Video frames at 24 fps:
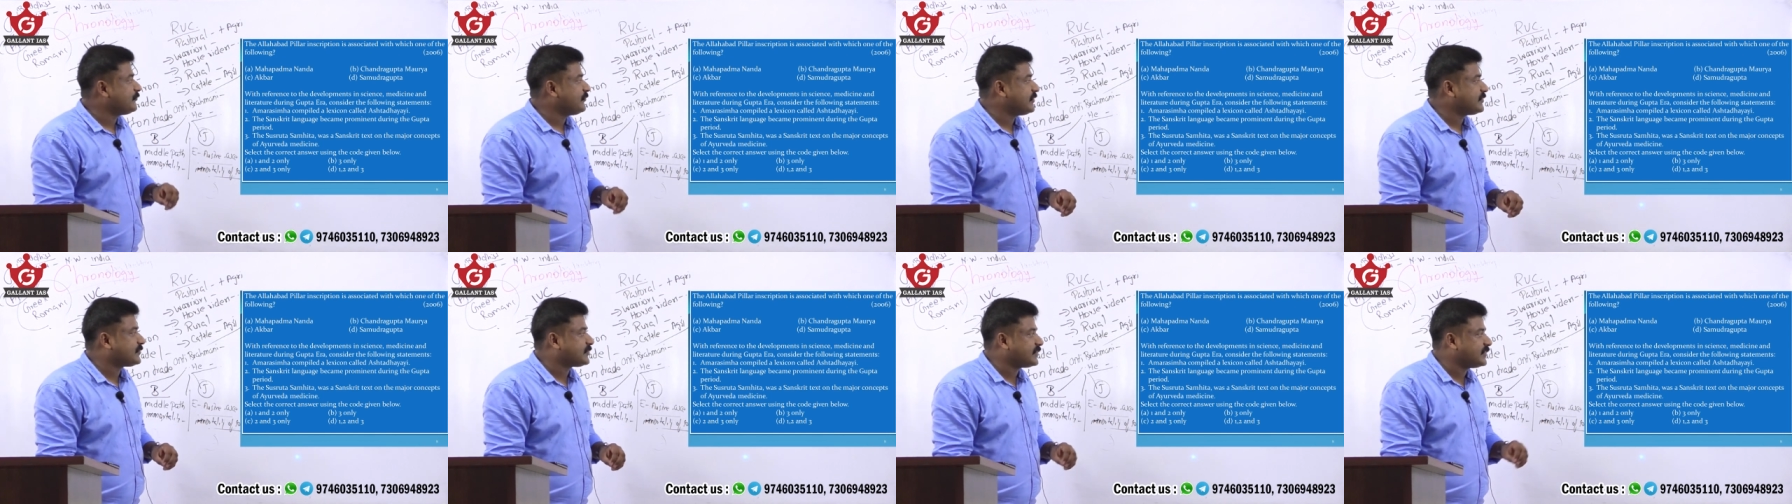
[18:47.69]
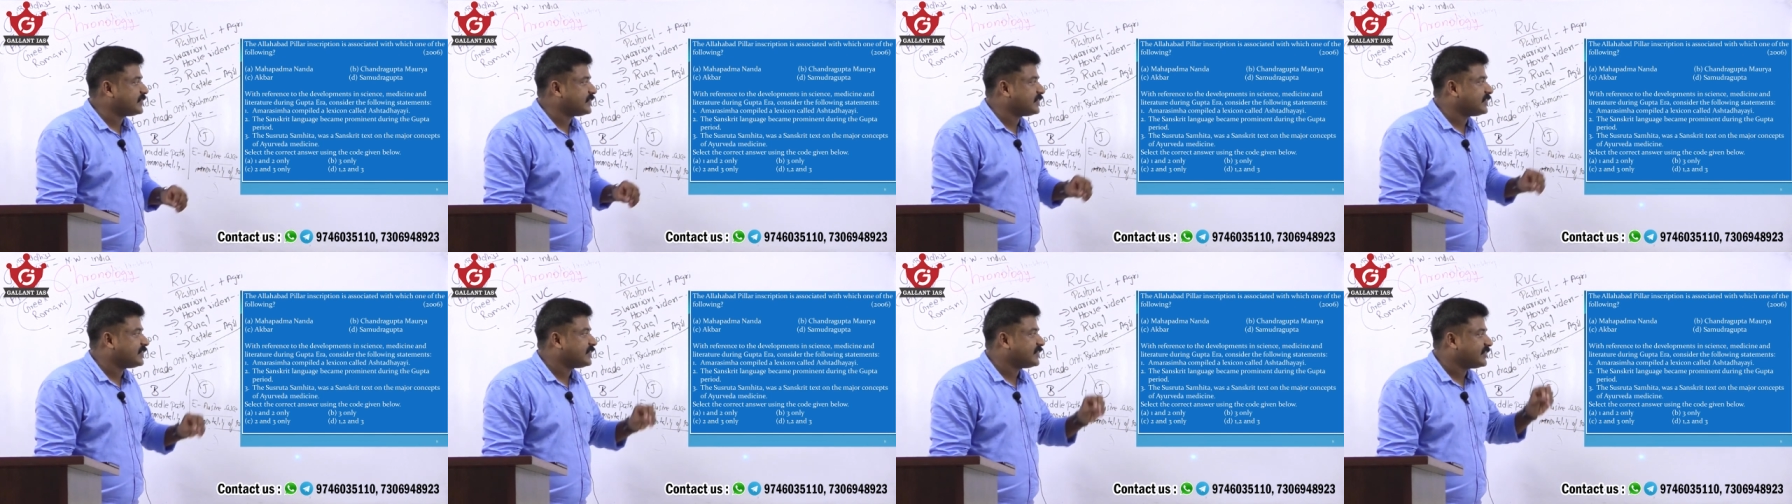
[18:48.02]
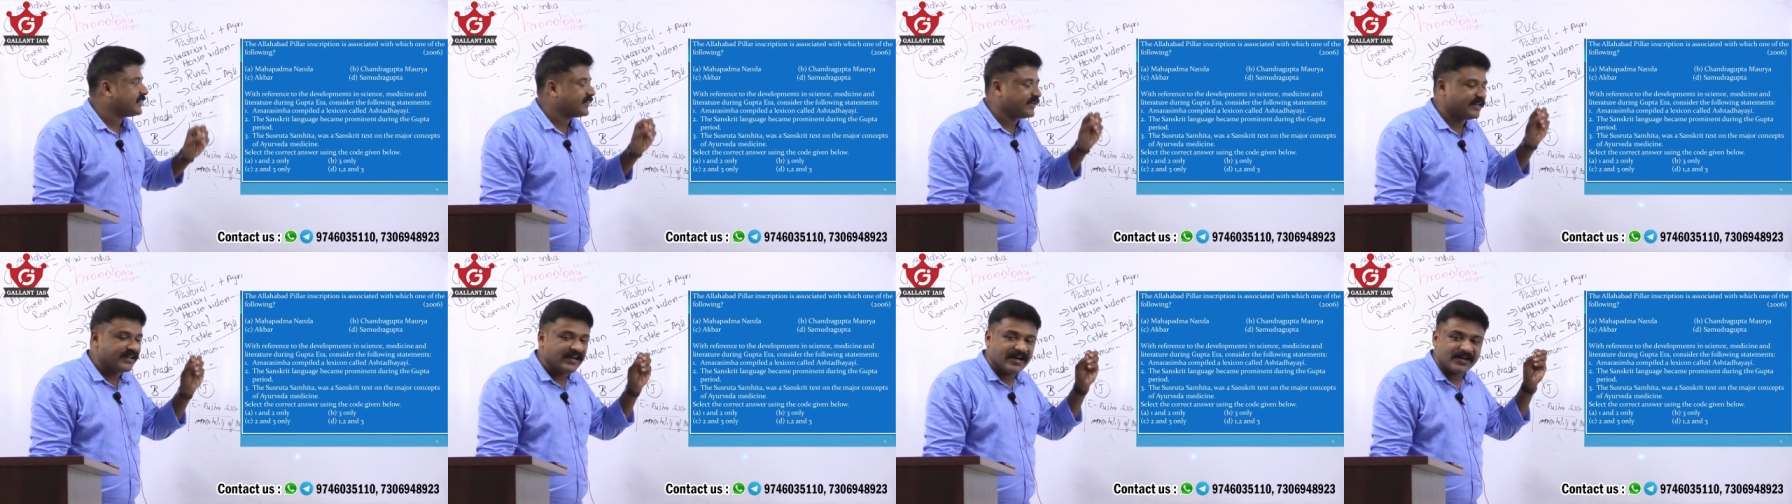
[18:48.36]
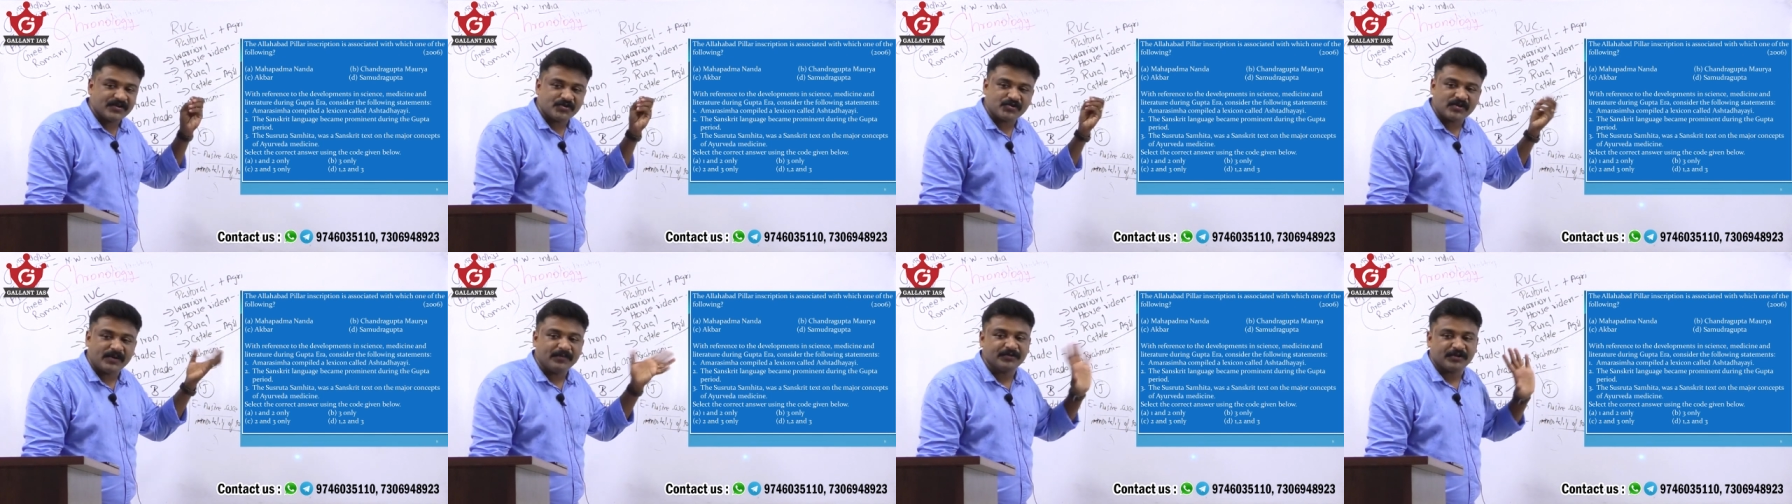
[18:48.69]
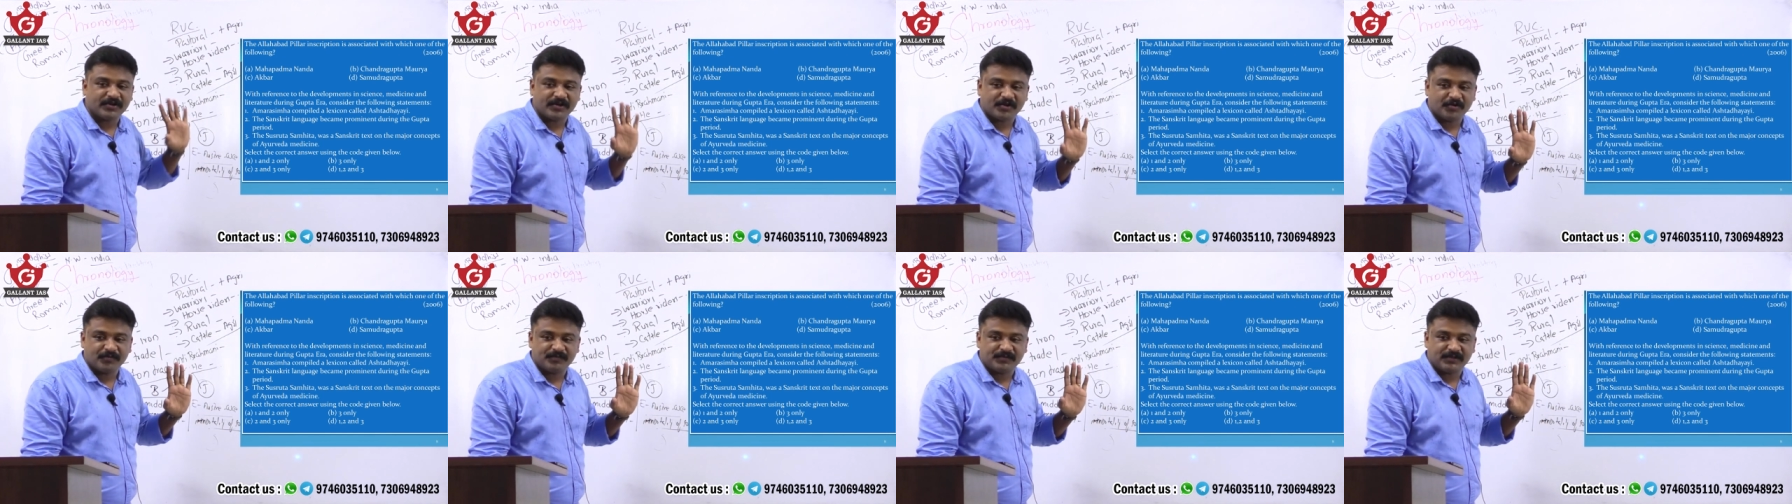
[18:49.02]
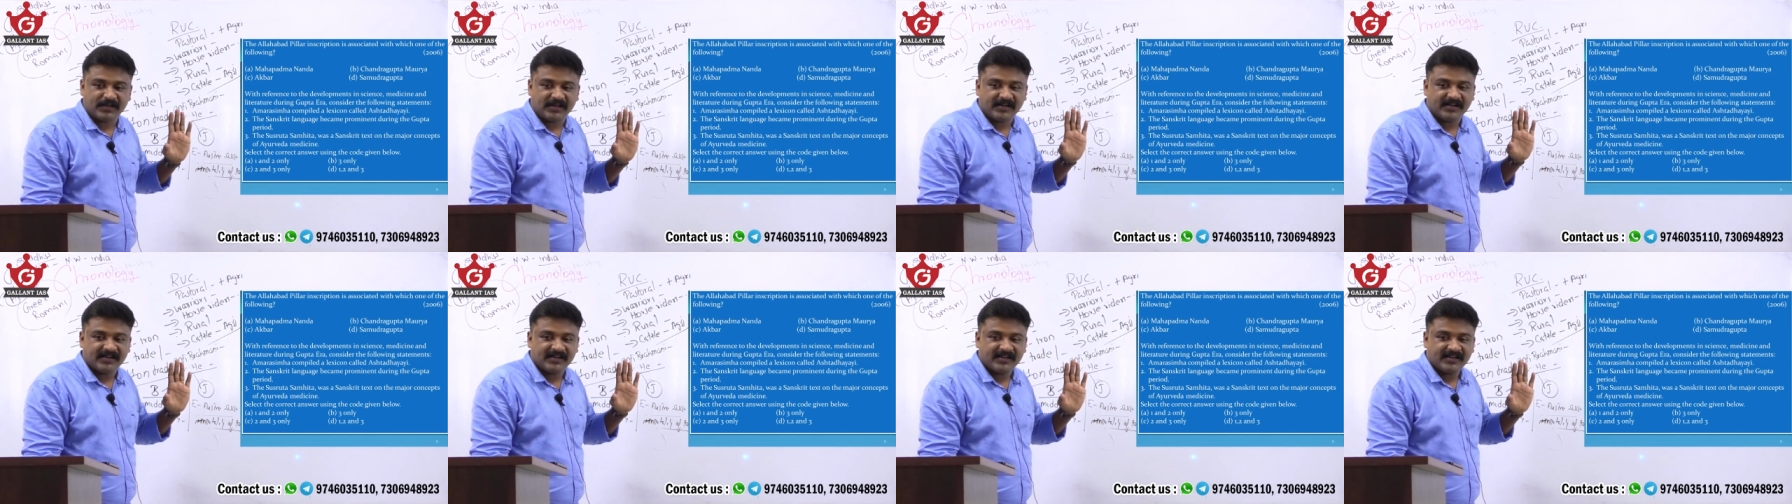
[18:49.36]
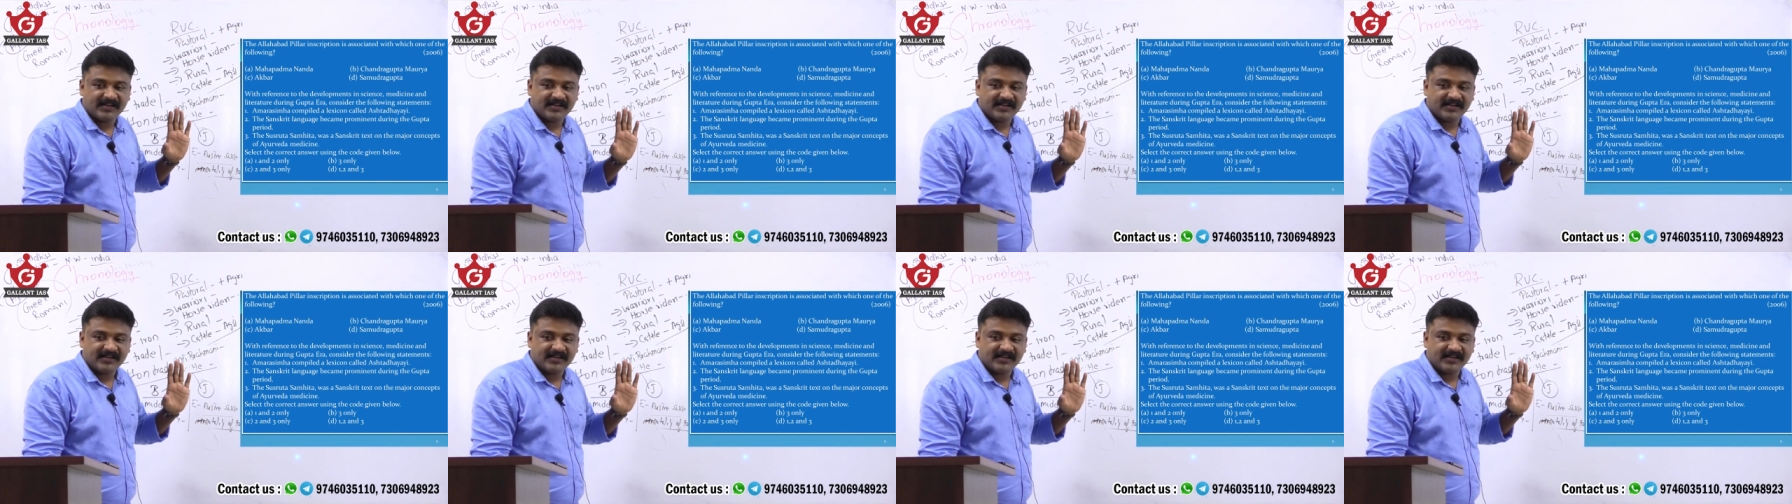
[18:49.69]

with uh, yeah Gupta.